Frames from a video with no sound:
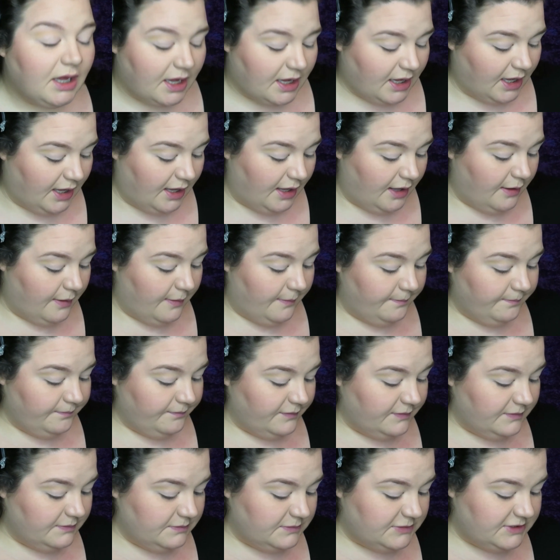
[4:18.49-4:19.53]

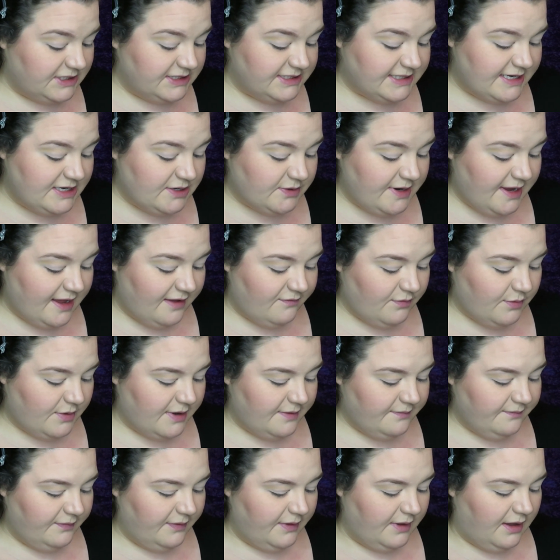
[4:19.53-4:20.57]
since I don't have
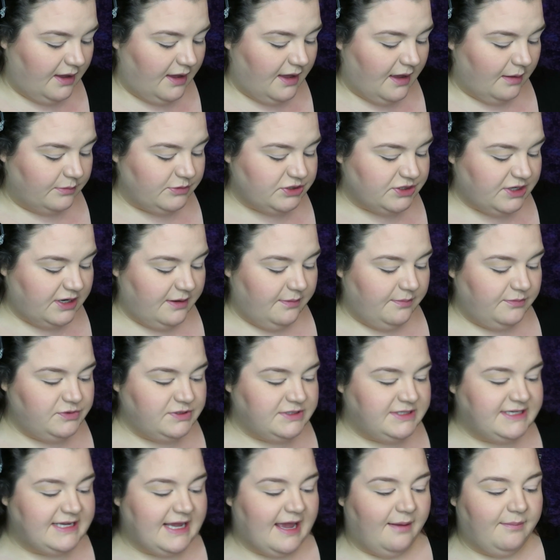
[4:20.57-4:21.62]
one. I'm just gonna
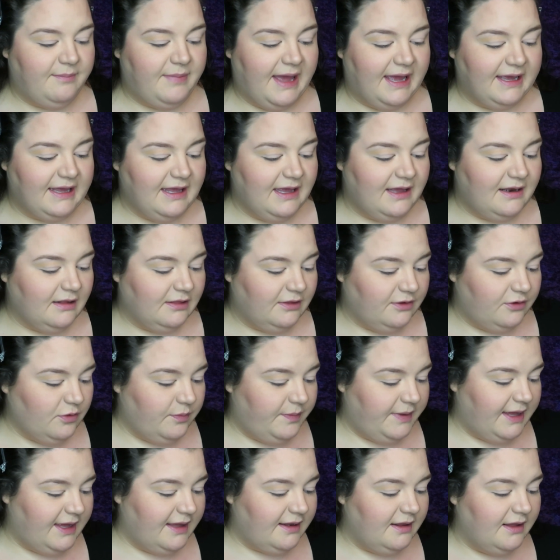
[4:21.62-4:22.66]
tap back in a little
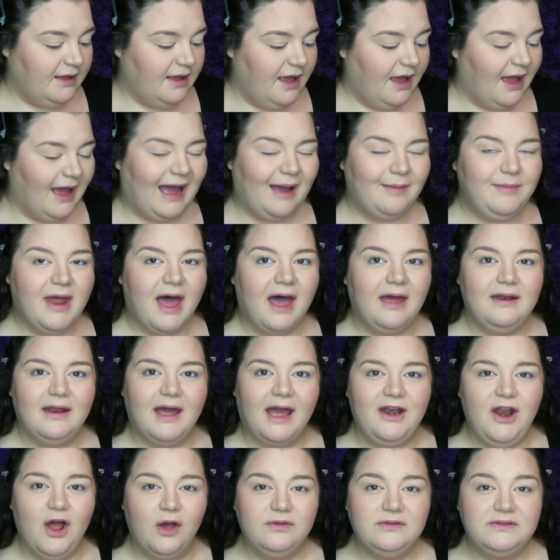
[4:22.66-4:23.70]
bit. I
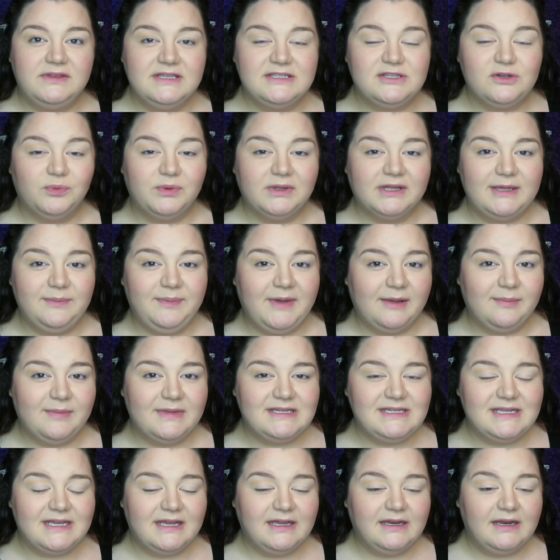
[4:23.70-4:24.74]
know that these are really
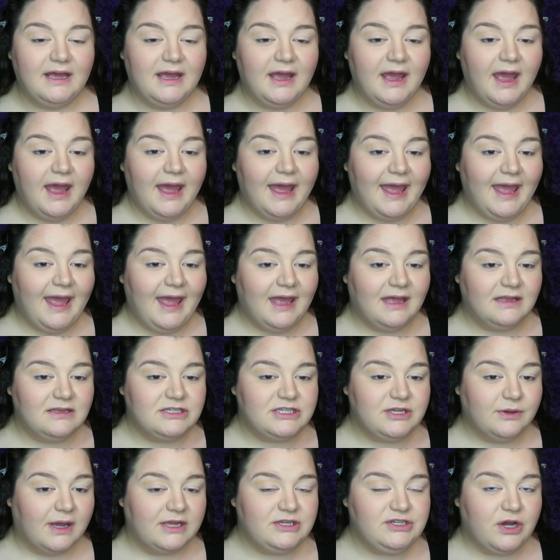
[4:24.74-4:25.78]
pigmented, and
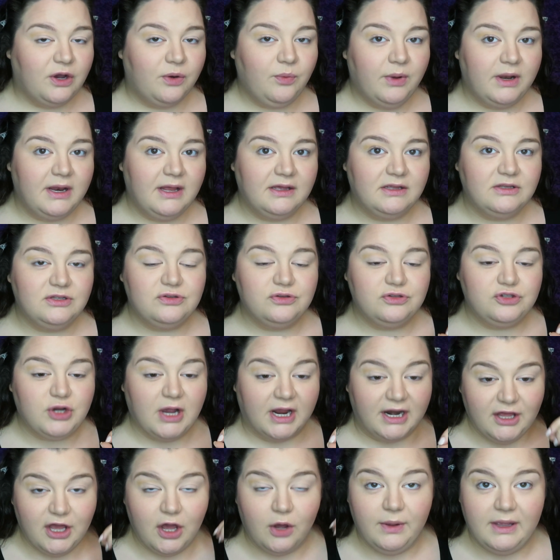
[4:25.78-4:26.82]
so I don't wanna
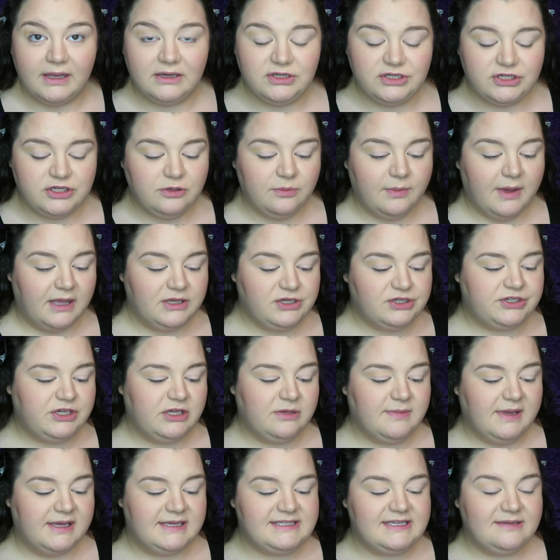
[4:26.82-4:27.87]
try to go in too much, so
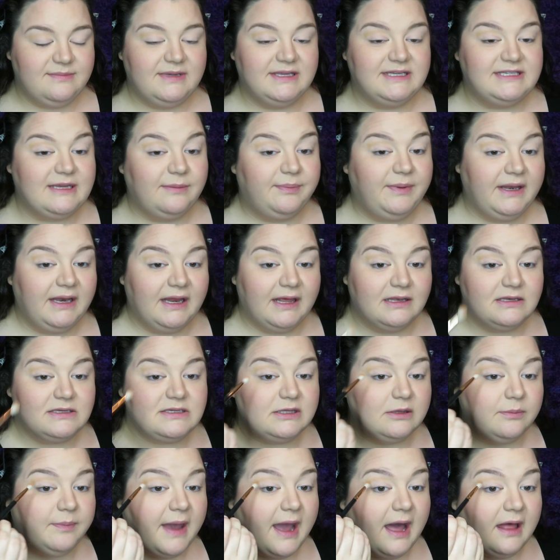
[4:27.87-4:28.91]
you may see me dipping
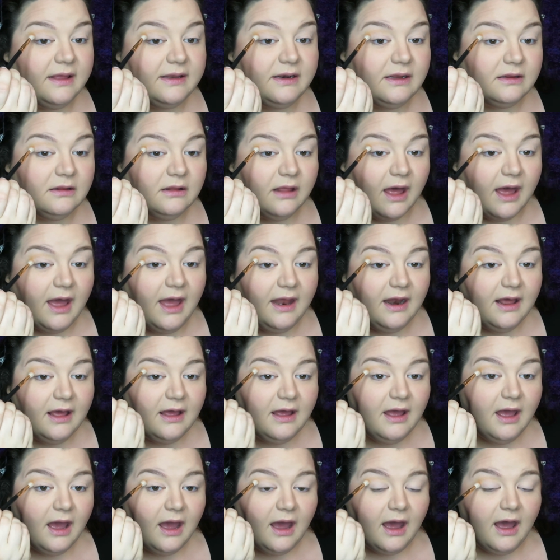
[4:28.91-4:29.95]
into the palette a lot,
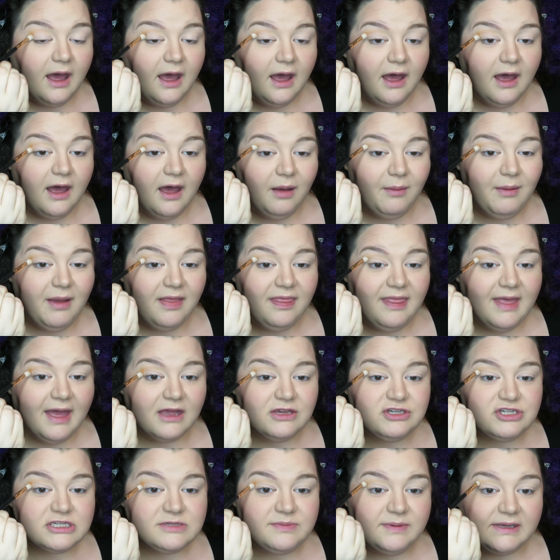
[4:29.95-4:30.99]
and that
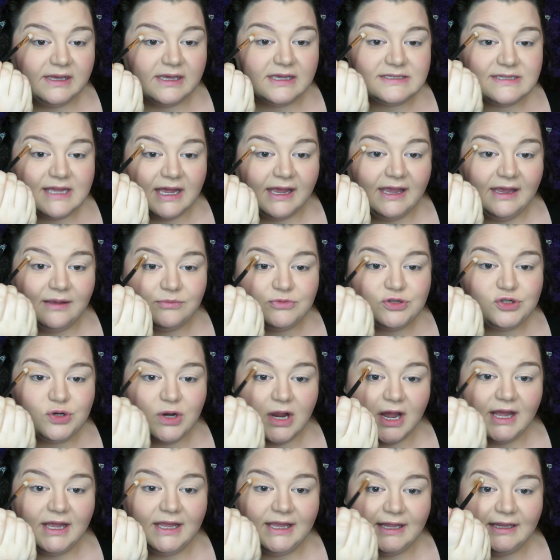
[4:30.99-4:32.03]
is just because I am
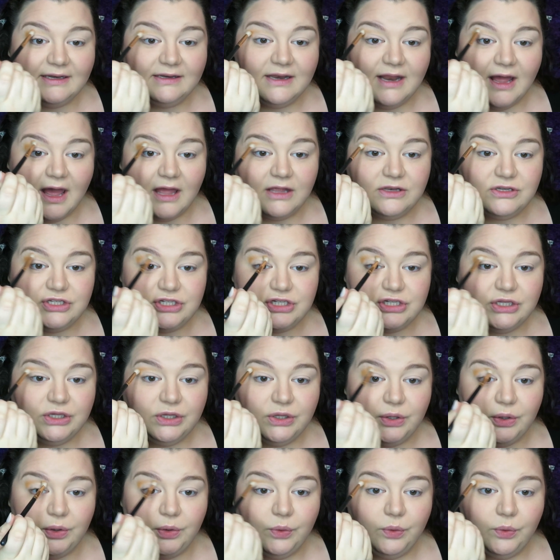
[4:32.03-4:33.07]
trying not
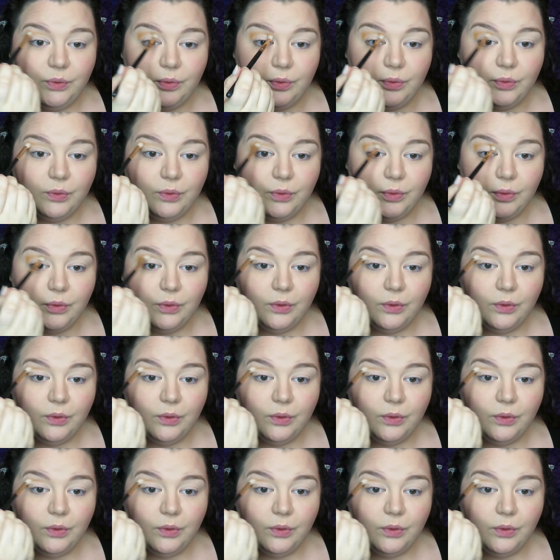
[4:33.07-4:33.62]
to